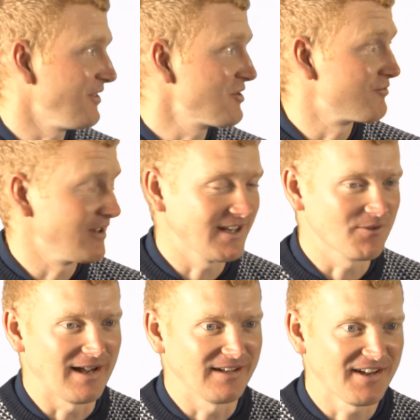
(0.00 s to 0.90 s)
fished really
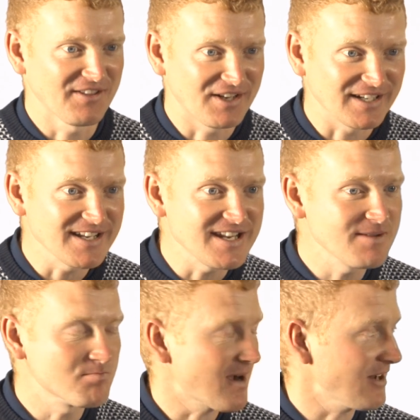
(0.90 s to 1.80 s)
well. Now, the
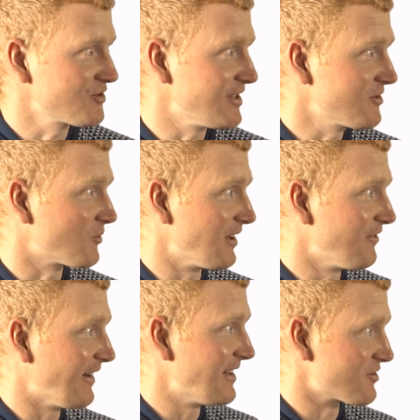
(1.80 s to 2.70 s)
Glebe Match This
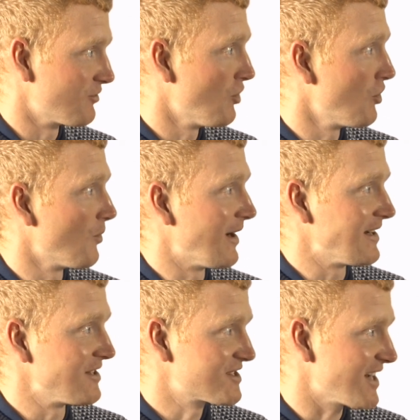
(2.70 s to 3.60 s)
qualifiers are
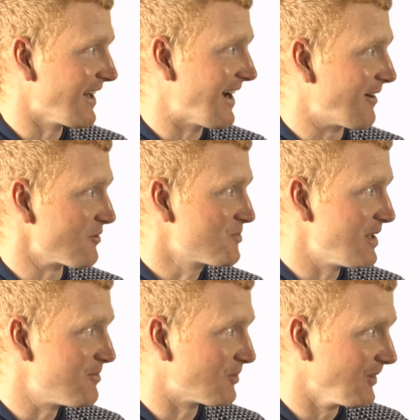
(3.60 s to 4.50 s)
always sellouts.
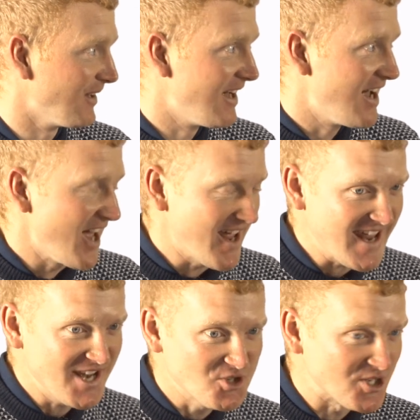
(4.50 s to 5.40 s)
People are
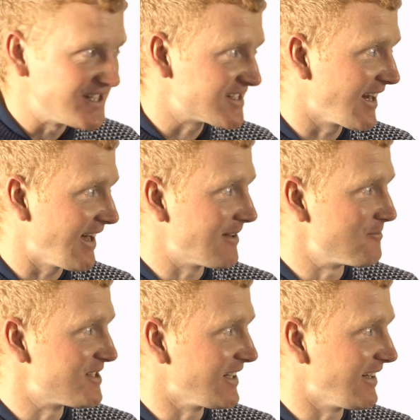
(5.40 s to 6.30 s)
itching to get
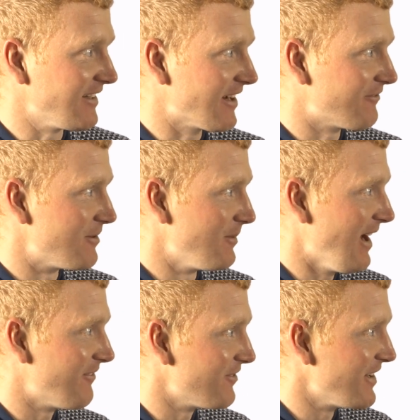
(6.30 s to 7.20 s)
them tickets every
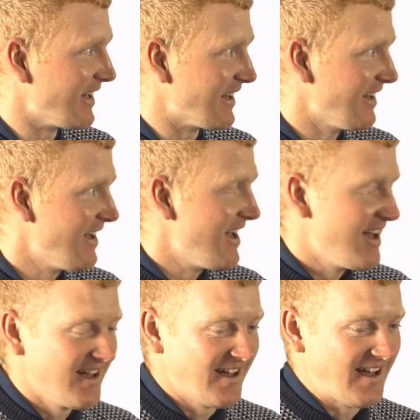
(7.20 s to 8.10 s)
every year.
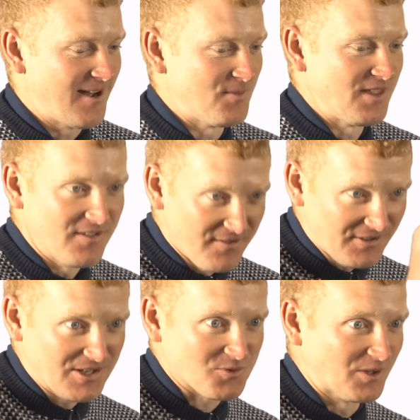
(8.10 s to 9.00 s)
Um, the
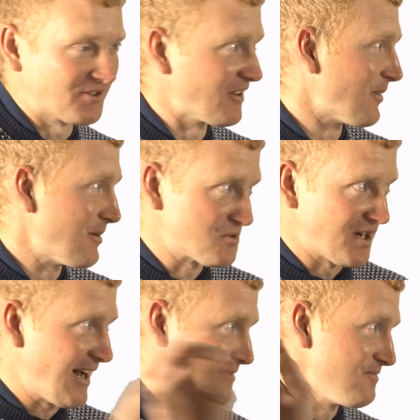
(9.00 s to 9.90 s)
first ones on the
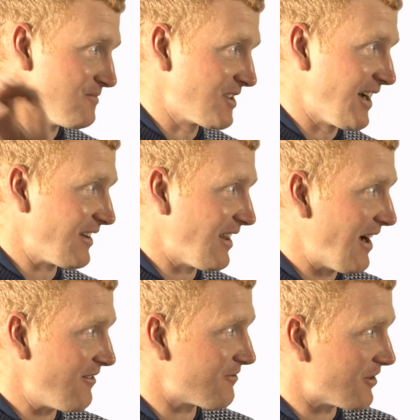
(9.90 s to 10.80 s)
website to get the
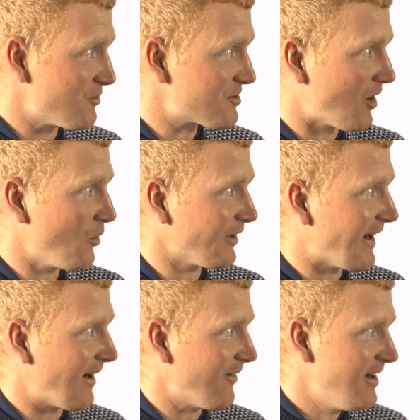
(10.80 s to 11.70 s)
line through sold
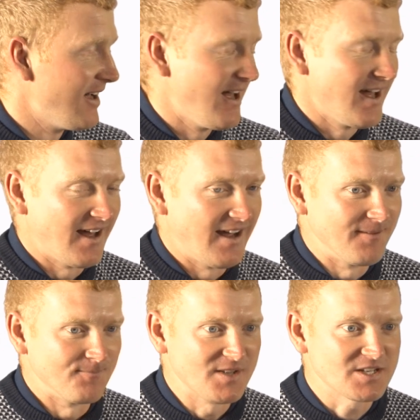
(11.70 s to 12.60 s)
out.
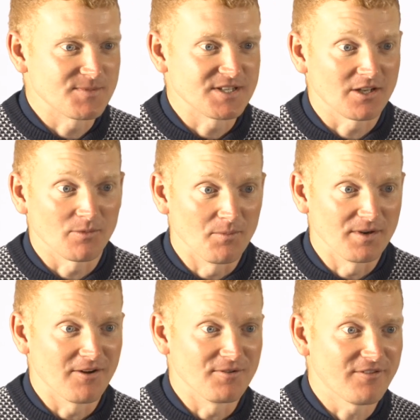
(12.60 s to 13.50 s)
Um, this particular one were
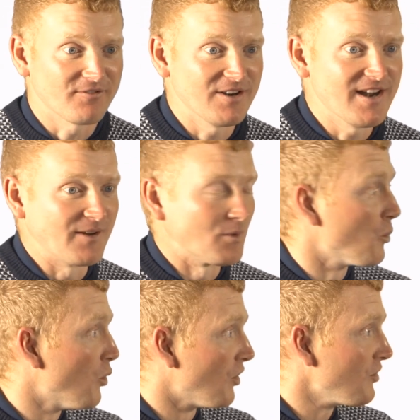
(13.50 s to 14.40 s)
no different, and it was
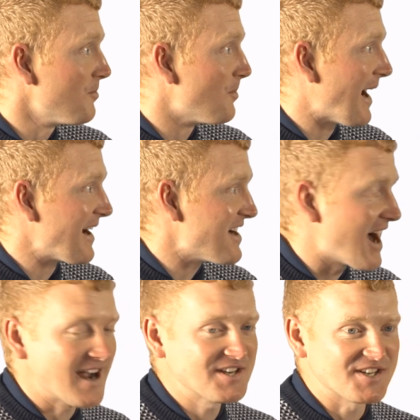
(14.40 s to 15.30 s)
won by
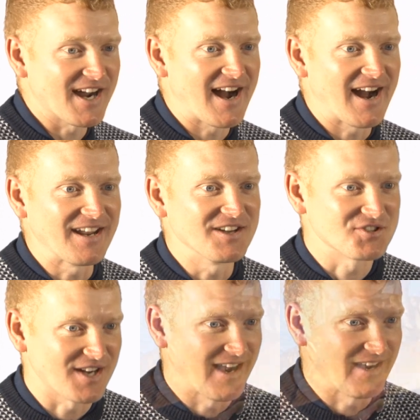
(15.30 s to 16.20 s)
nice guy
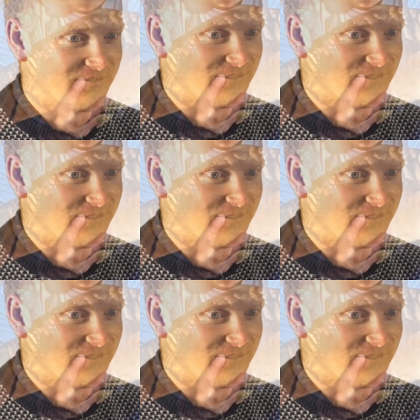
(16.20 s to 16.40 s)
Cy